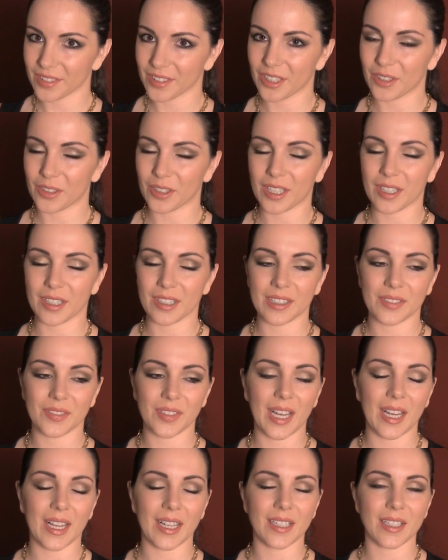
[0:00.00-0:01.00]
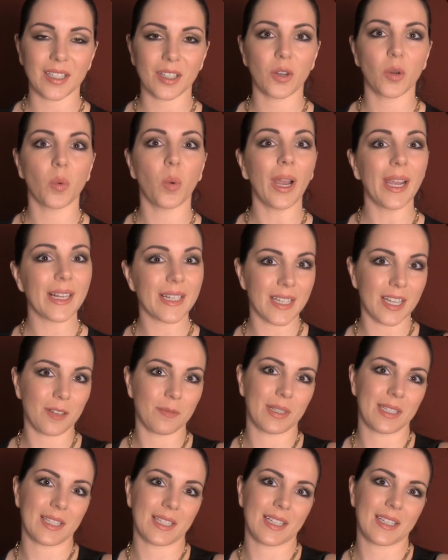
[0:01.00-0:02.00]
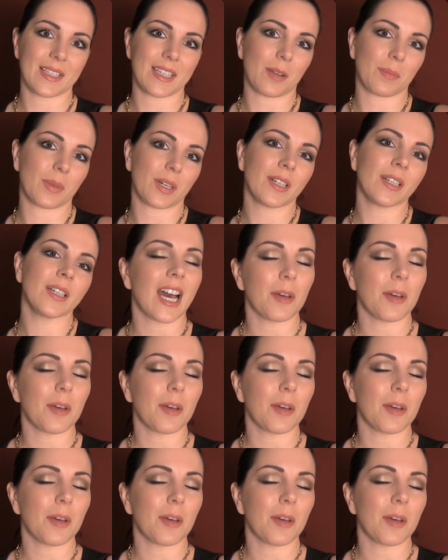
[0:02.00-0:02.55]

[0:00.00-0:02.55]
you know I've had quite a busy summer.